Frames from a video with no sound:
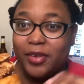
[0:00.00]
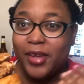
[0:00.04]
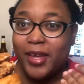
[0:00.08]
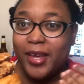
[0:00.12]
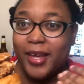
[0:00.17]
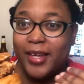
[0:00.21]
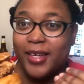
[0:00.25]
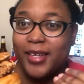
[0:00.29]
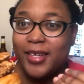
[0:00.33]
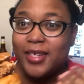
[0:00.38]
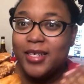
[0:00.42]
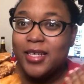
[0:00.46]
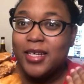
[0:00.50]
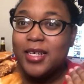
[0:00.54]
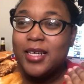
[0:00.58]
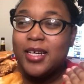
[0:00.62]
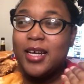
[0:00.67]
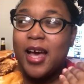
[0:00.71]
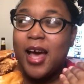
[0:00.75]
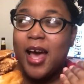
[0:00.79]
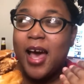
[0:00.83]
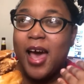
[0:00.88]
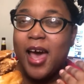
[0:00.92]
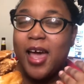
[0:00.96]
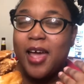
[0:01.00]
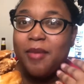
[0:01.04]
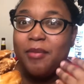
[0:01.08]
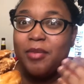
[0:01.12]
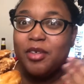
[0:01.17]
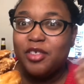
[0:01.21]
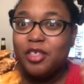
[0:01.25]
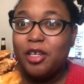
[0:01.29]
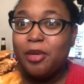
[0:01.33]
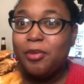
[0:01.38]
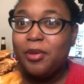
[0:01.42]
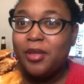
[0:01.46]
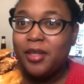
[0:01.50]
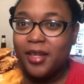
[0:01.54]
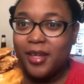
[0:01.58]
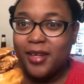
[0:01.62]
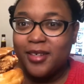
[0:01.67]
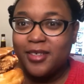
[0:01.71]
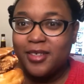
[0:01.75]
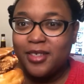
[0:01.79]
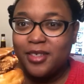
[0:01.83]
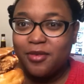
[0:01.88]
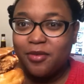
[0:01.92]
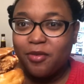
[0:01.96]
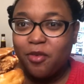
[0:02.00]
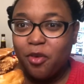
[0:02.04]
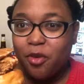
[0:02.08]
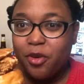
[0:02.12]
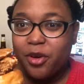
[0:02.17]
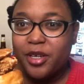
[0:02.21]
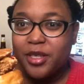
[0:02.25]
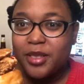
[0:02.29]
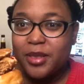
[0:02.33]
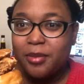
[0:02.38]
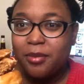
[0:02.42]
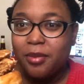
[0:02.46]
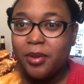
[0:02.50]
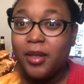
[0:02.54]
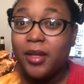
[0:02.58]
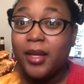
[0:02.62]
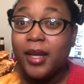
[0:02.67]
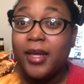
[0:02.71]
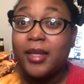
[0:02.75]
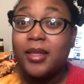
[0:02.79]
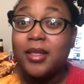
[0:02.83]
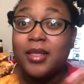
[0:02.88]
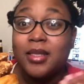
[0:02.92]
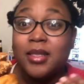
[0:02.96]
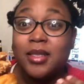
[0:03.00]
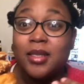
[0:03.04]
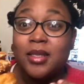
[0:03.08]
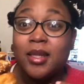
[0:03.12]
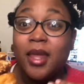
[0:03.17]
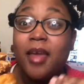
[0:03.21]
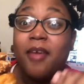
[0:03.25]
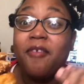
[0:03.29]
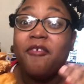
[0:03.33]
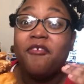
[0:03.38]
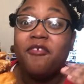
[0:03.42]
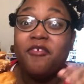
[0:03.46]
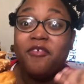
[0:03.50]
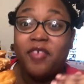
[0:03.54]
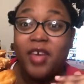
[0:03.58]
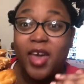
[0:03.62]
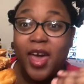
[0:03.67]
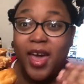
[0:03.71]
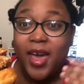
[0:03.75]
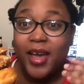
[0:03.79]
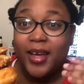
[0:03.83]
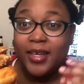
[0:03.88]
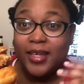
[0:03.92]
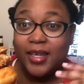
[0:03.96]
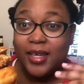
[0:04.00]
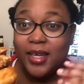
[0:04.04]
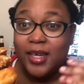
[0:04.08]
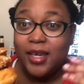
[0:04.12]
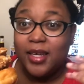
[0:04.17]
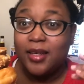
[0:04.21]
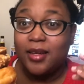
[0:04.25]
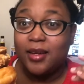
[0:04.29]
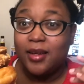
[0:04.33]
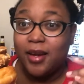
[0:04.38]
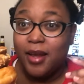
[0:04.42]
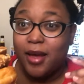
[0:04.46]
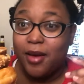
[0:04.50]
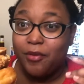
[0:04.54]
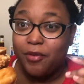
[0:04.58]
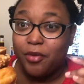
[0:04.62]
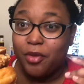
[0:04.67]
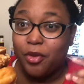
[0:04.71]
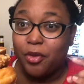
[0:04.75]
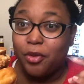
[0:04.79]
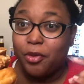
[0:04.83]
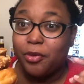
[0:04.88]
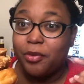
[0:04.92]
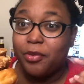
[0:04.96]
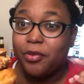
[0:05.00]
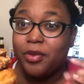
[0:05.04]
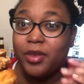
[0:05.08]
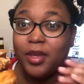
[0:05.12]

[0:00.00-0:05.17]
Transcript: Like, I am a chubby legend, of course, but like this is like fat kid level,